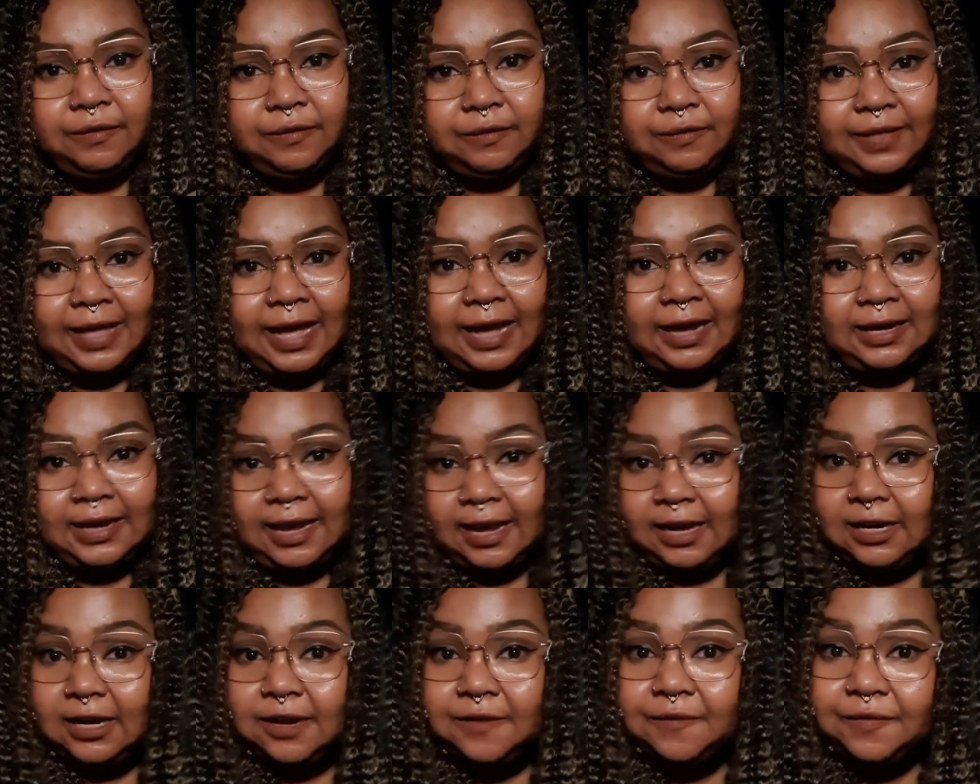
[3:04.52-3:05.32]
that
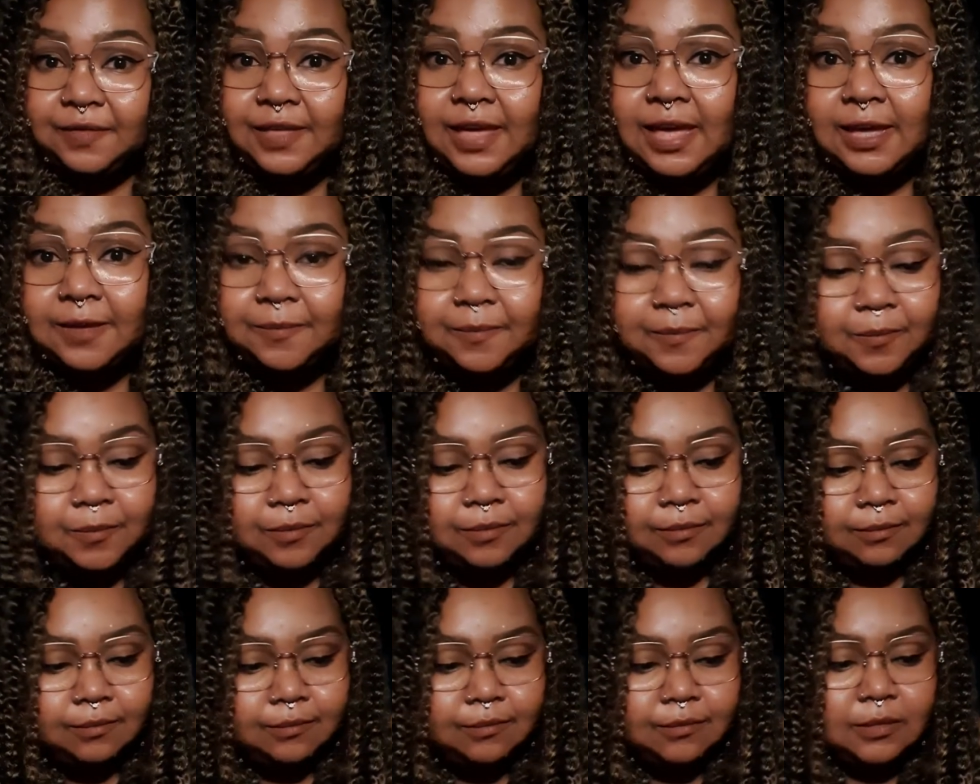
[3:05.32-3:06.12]
kind of thing.
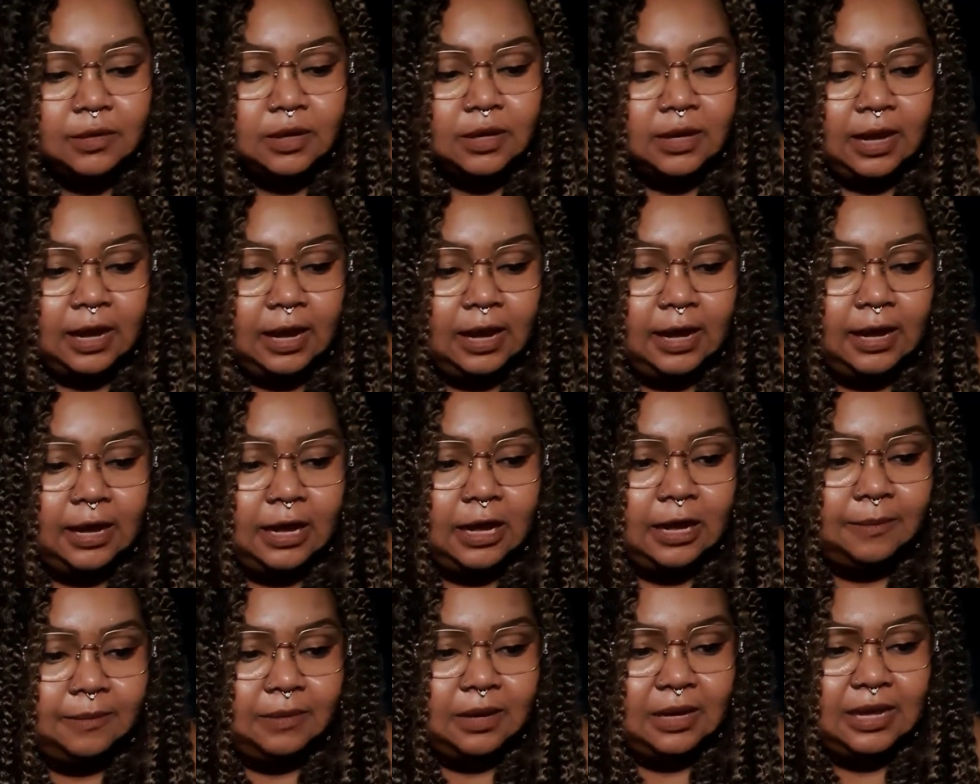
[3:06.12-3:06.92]

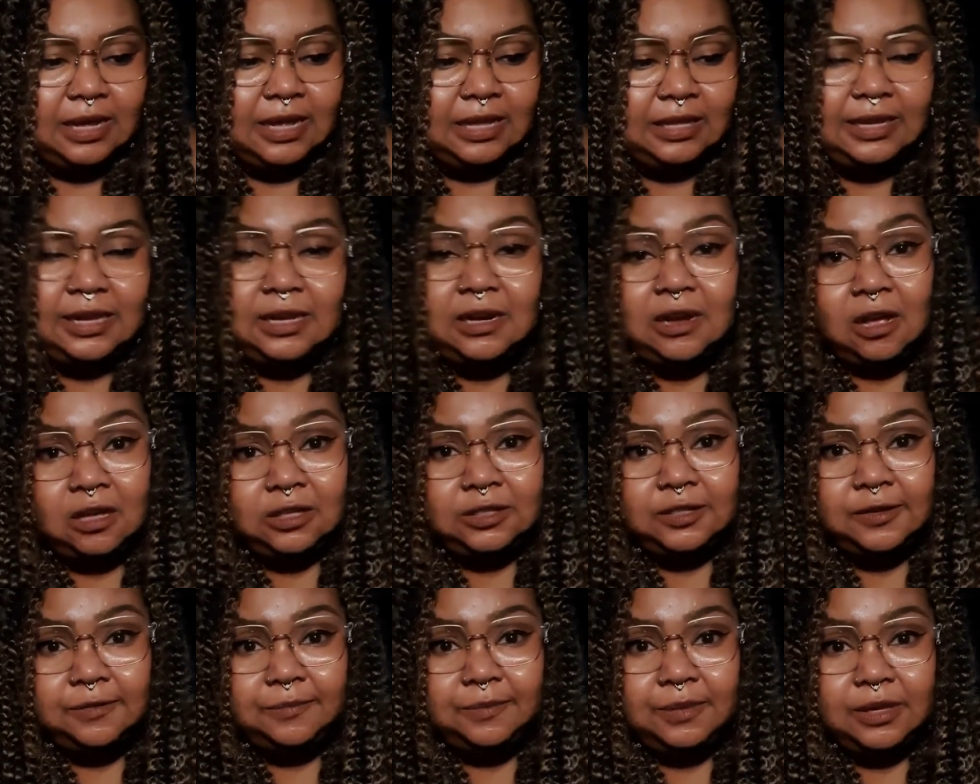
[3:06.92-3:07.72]
It can
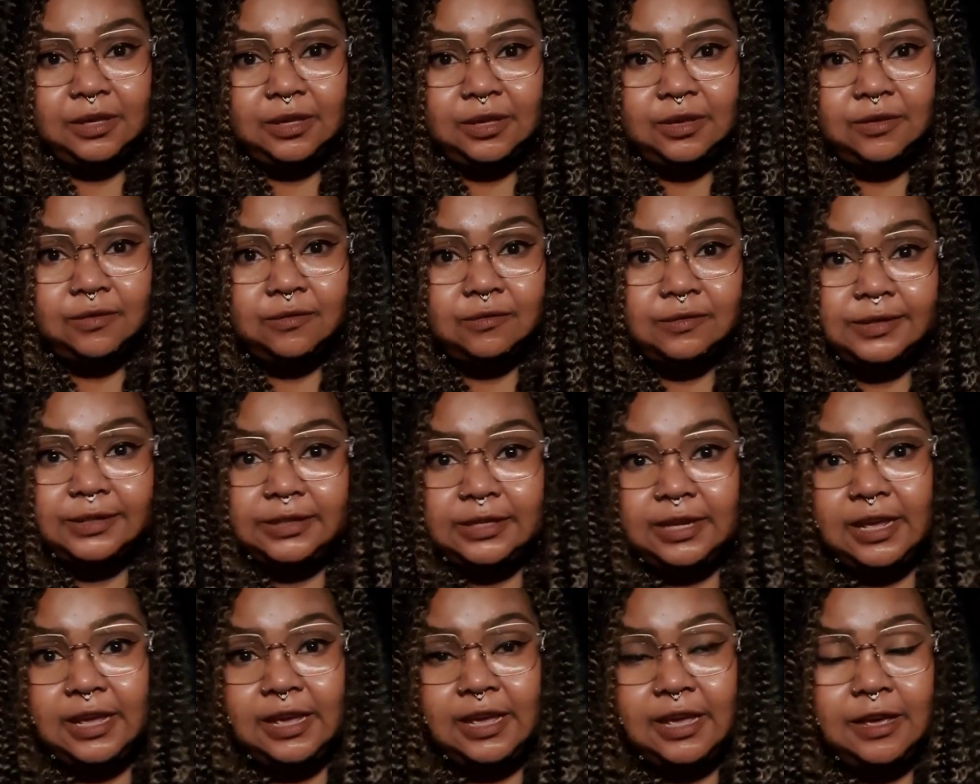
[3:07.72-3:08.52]
also be used
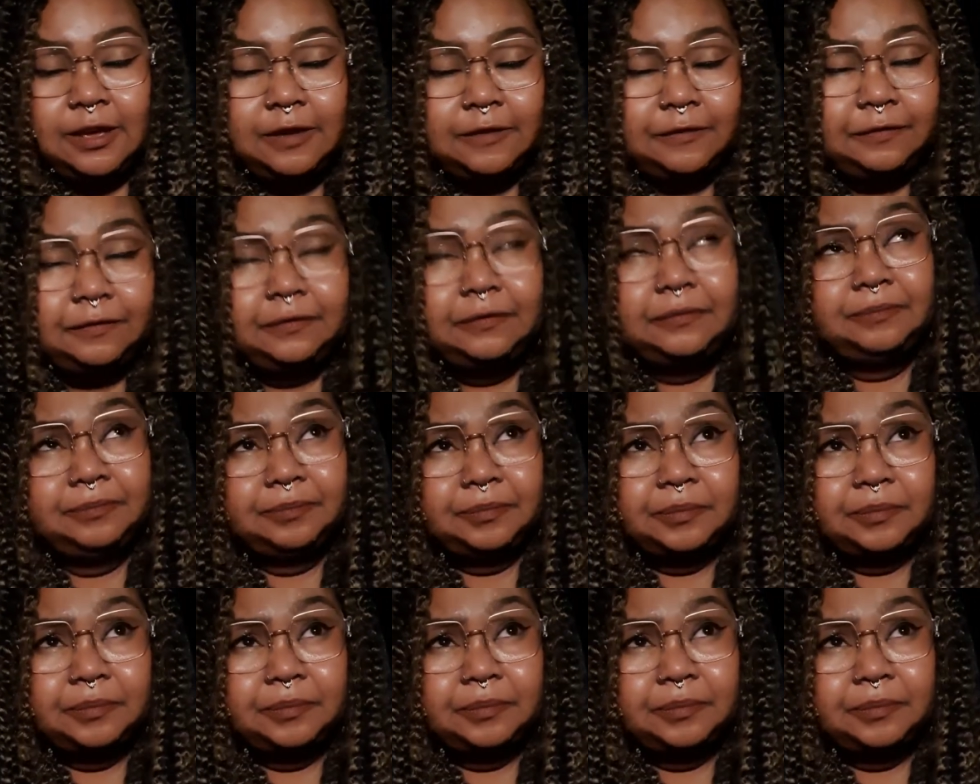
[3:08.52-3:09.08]
if,